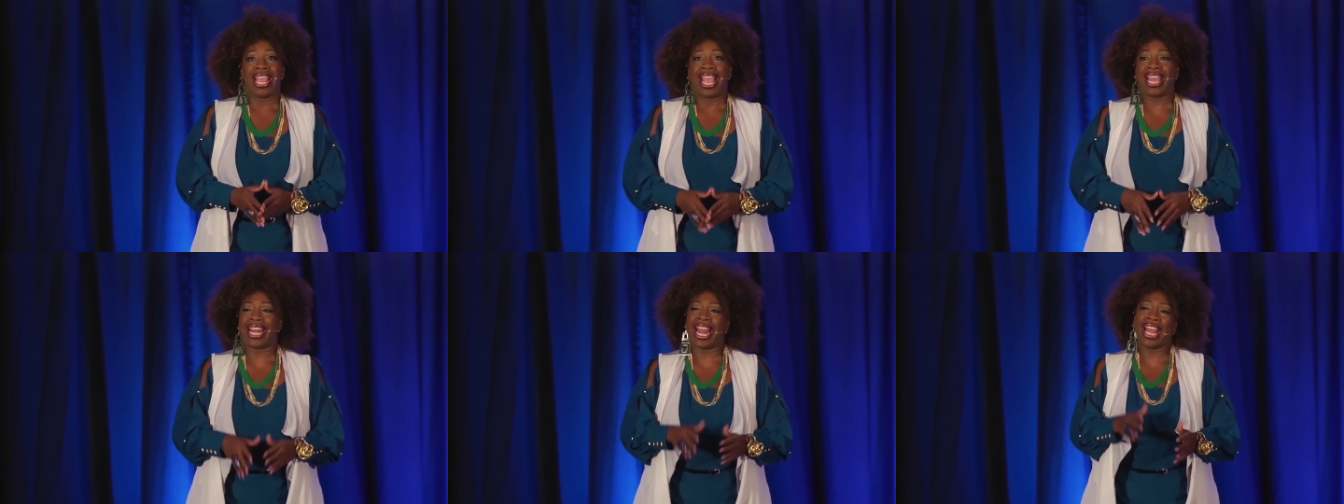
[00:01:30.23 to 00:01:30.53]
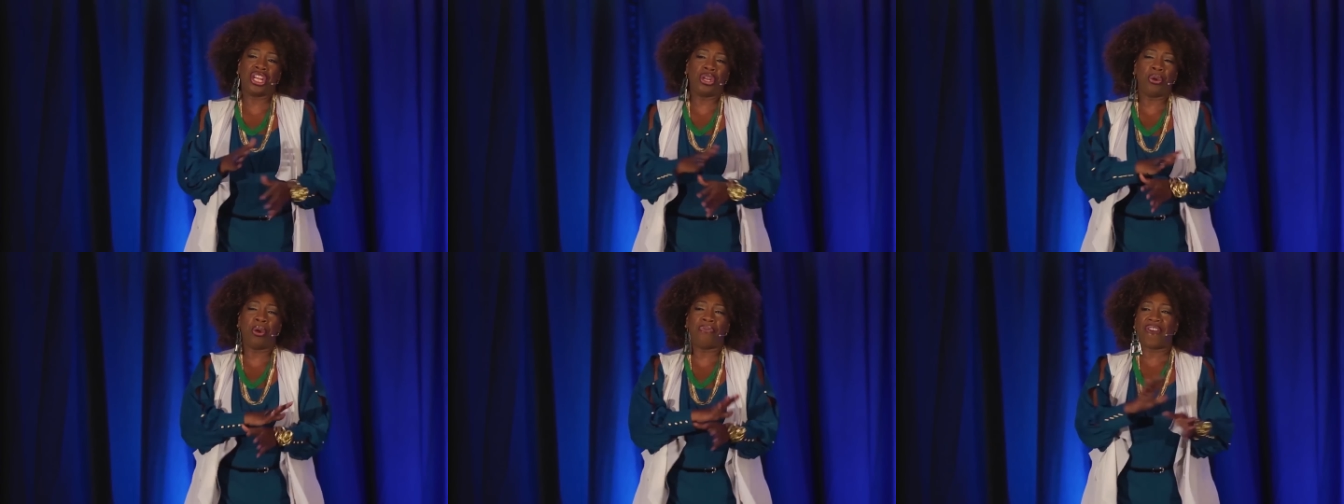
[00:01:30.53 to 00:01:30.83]
And
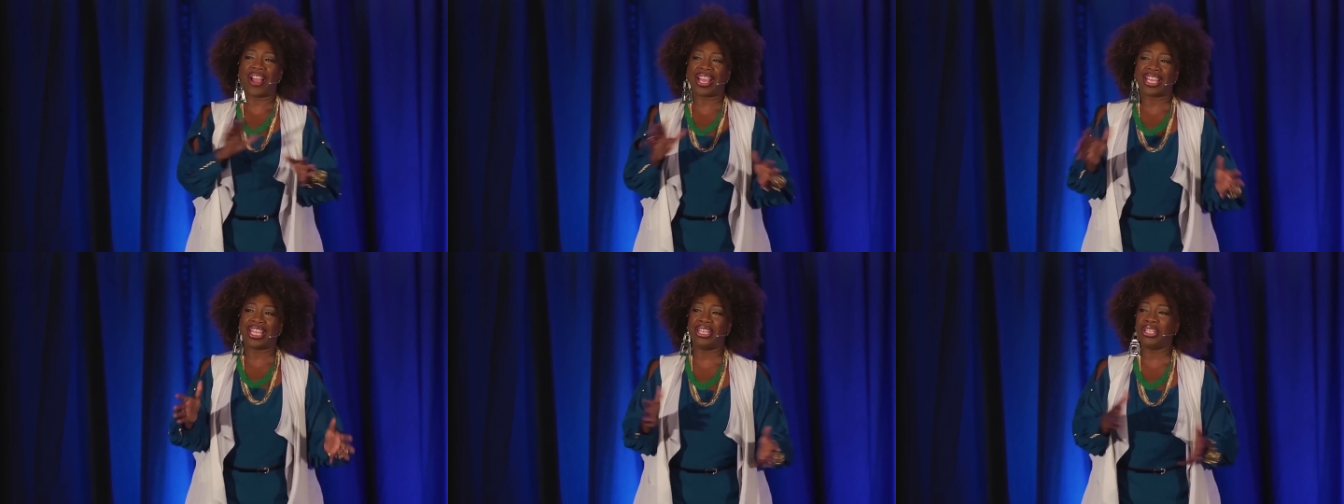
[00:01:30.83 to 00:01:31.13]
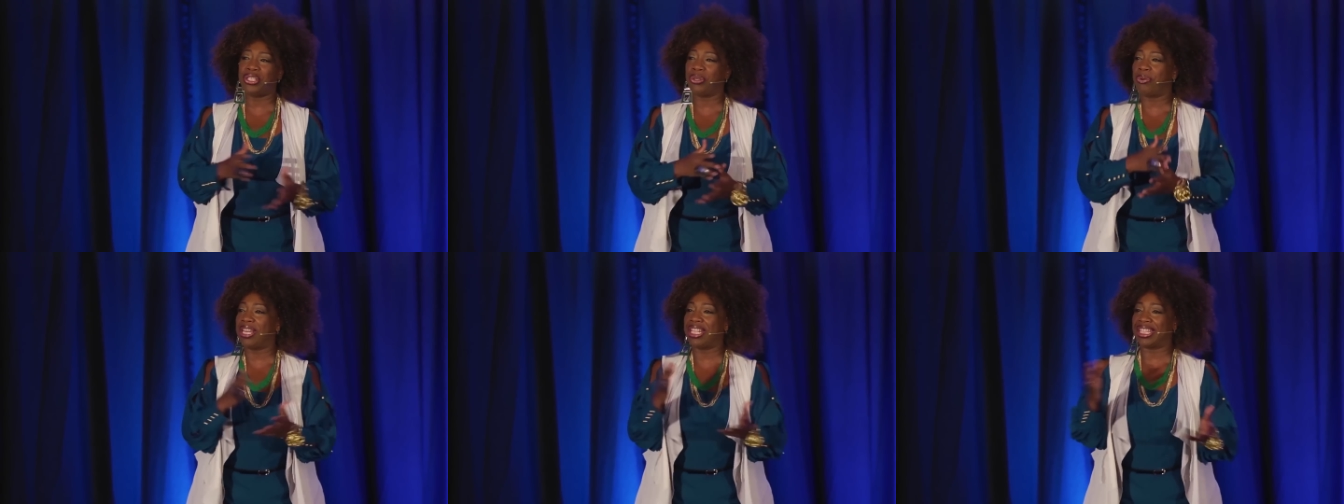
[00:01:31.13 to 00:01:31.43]
I knew if I
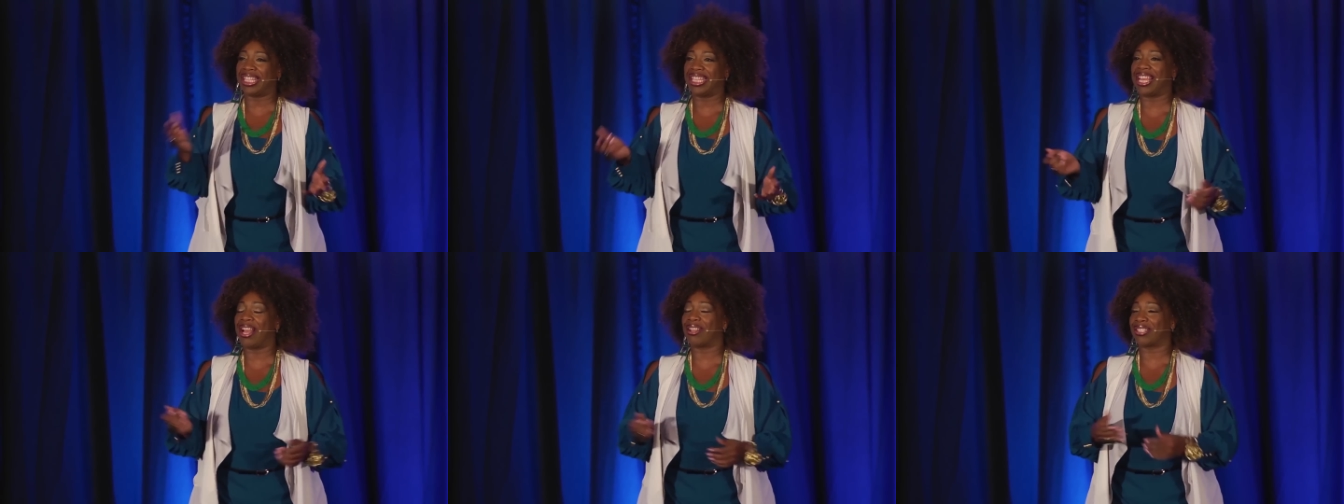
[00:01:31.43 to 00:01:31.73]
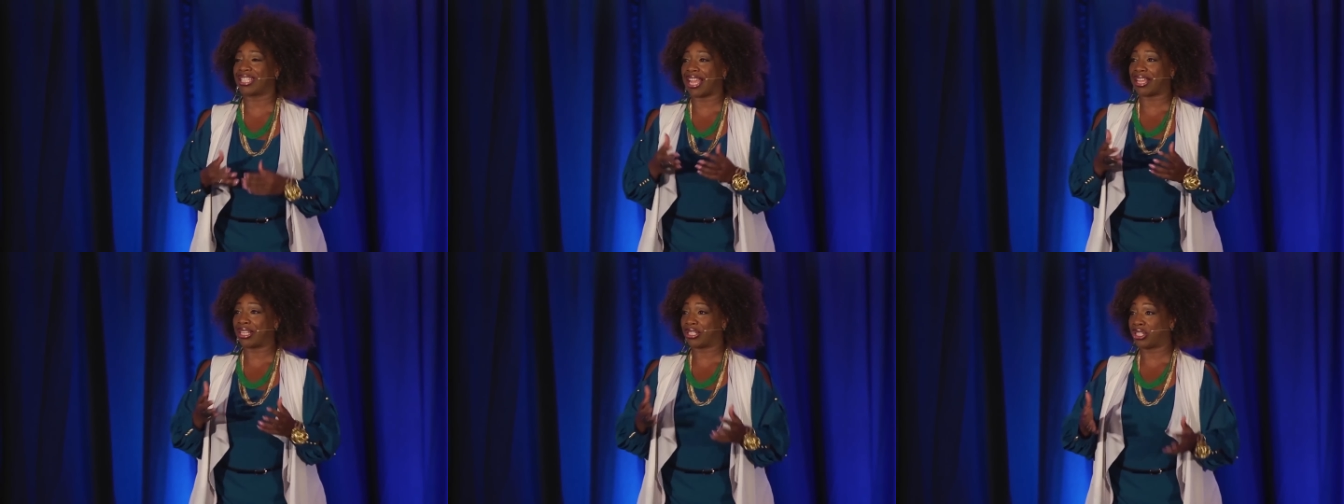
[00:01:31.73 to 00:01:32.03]
couldn't do anything
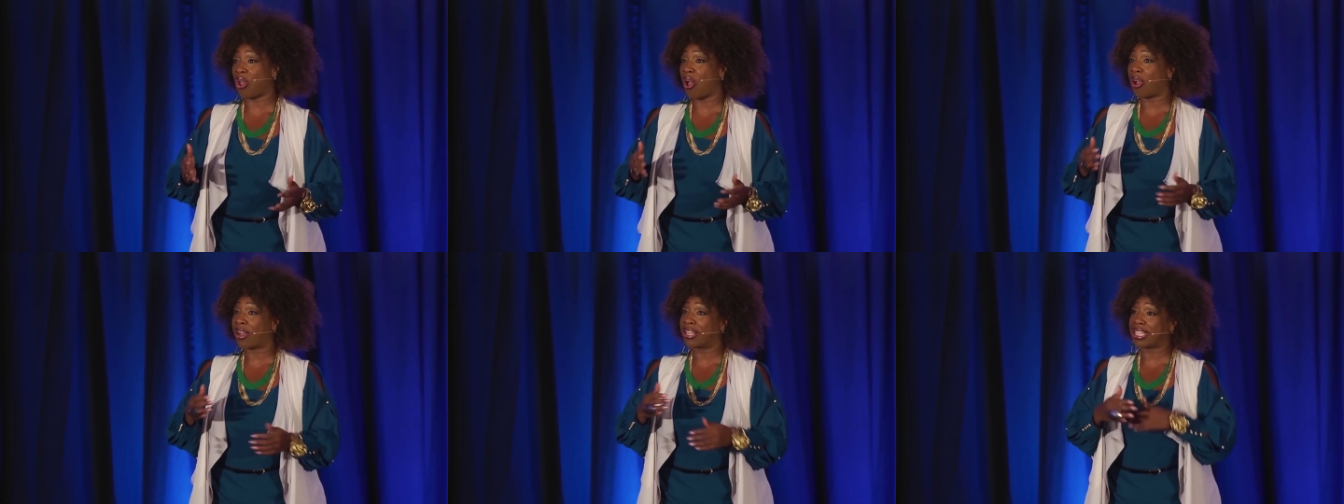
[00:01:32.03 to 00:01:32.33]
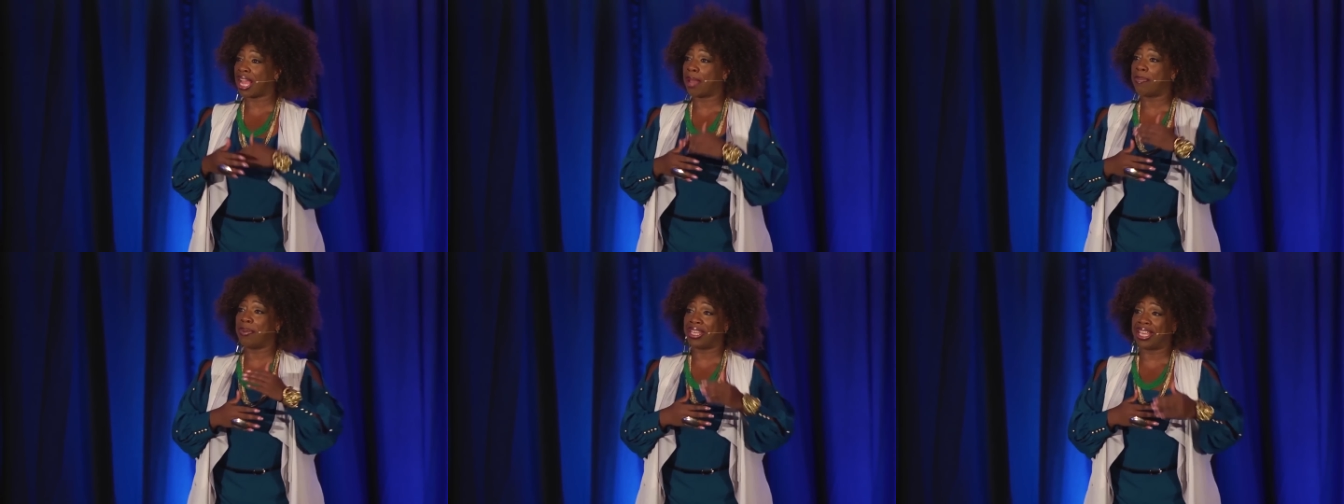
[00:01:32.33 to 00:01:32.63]
else, I could talk,
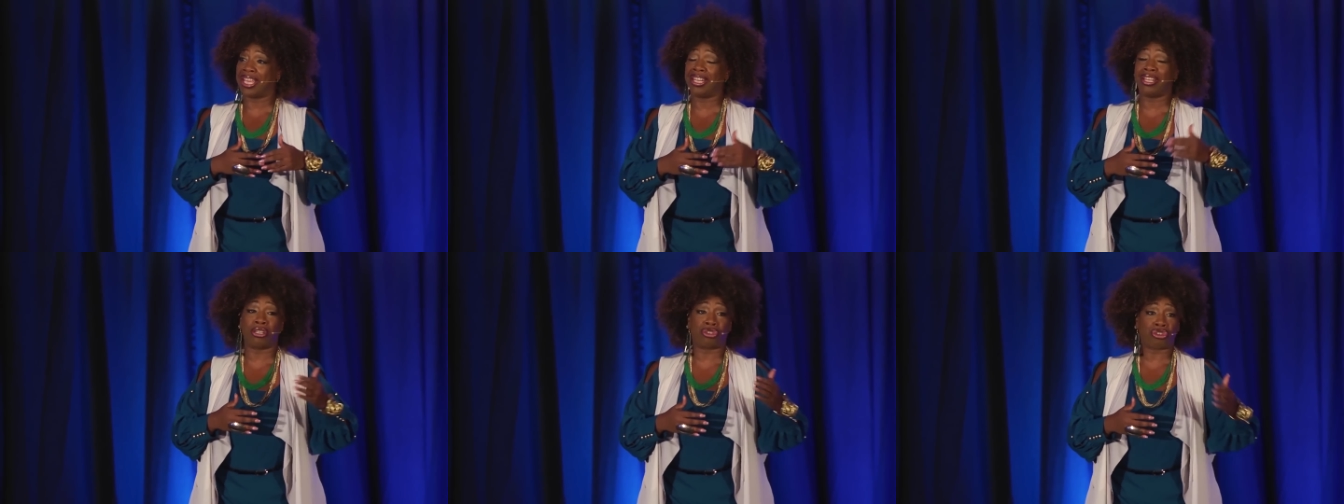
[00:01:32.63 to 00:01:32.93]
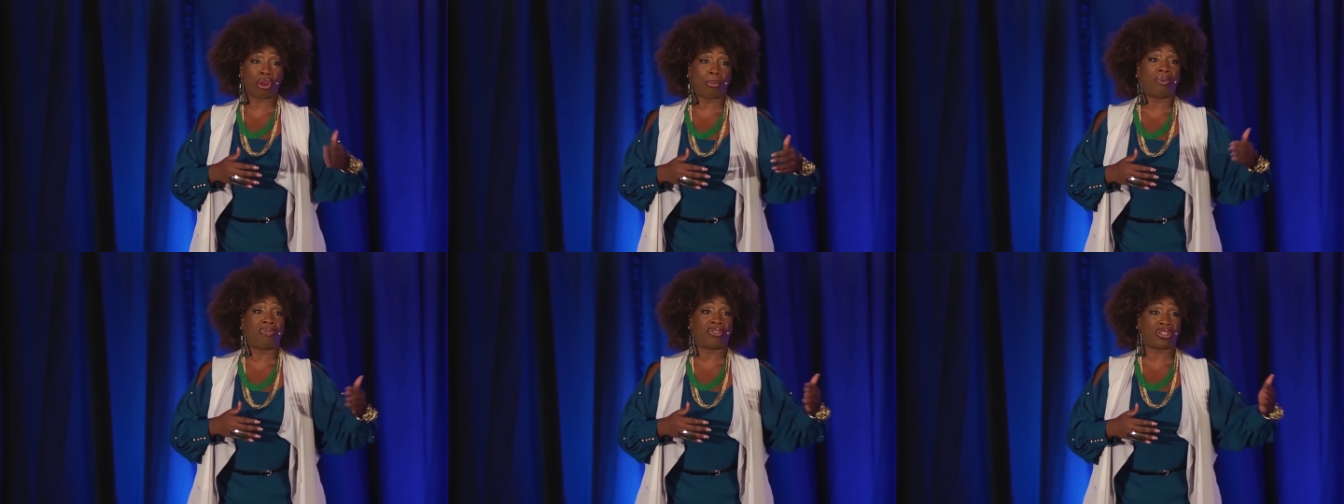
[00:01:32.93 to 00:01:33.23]
because I've been getting in
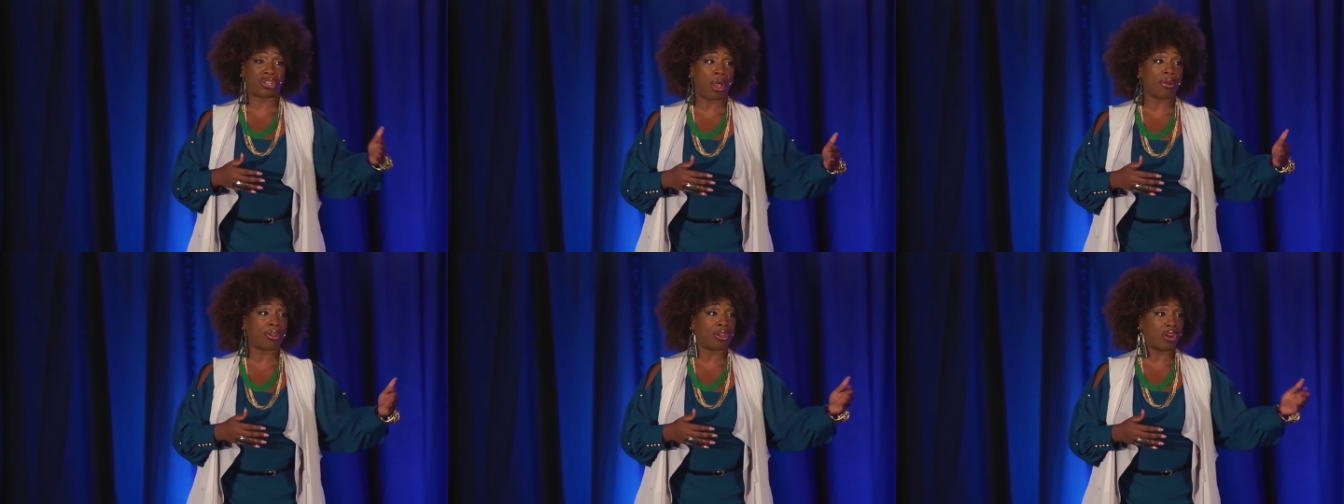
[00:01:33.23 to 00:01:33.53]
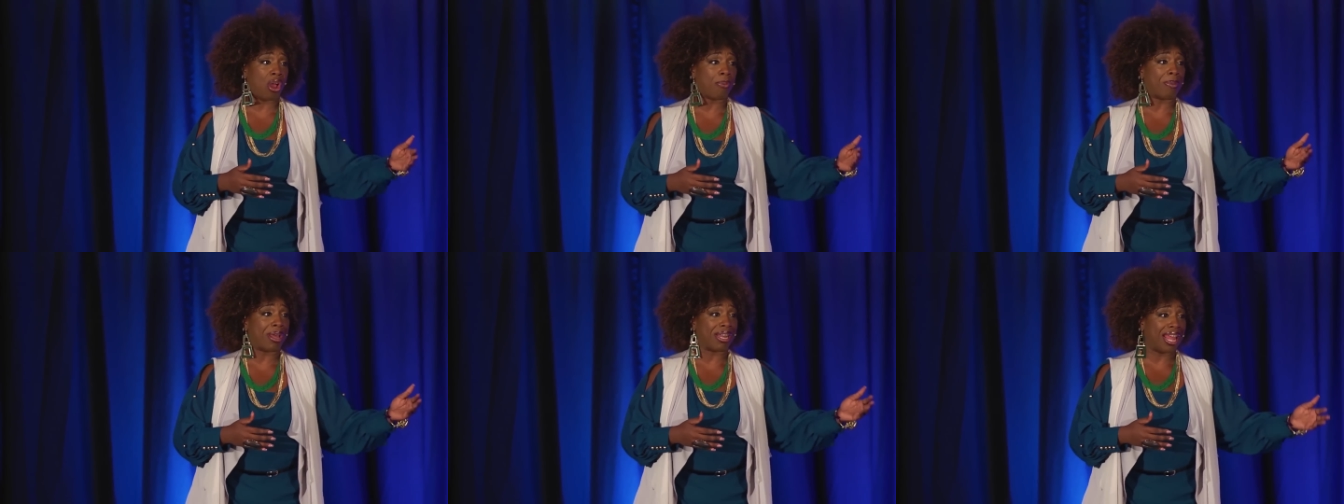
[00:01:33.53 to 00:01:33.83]
trouble for
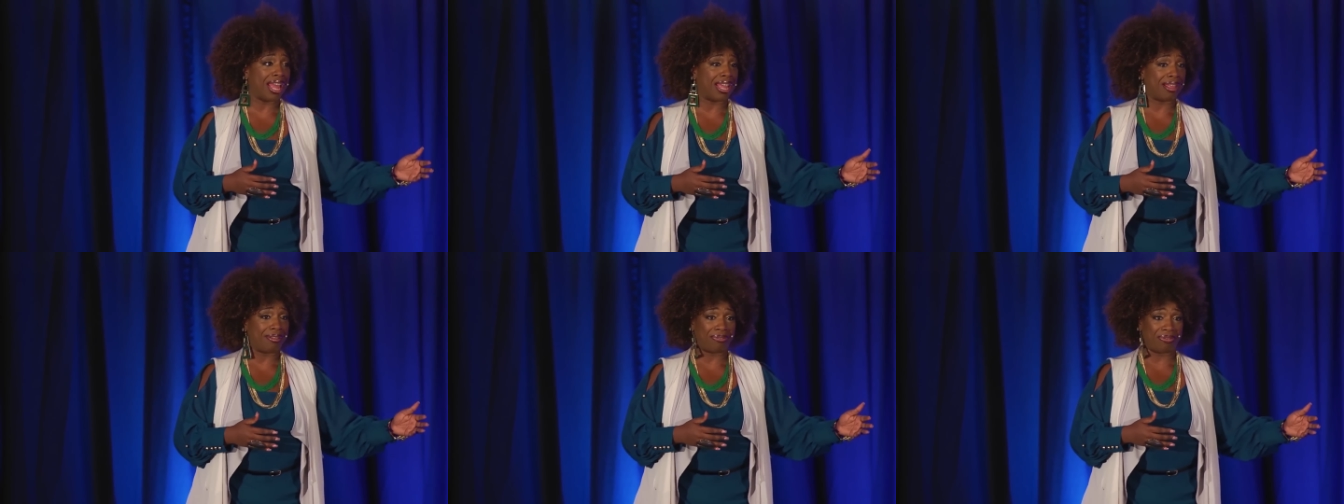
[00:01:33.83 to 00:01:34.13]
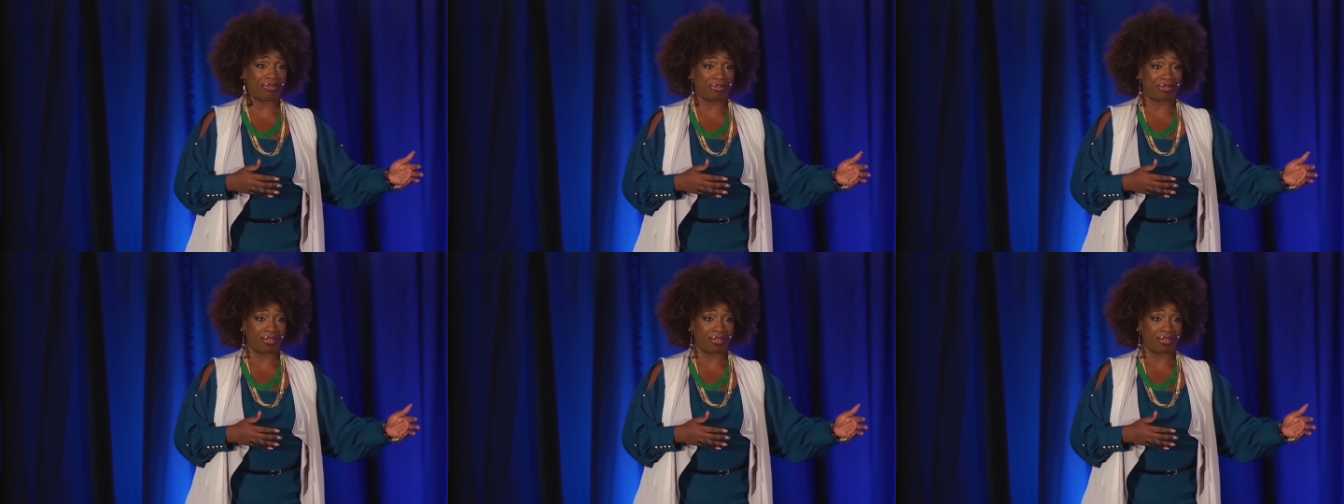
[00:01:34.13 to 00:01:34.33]
talking all my life.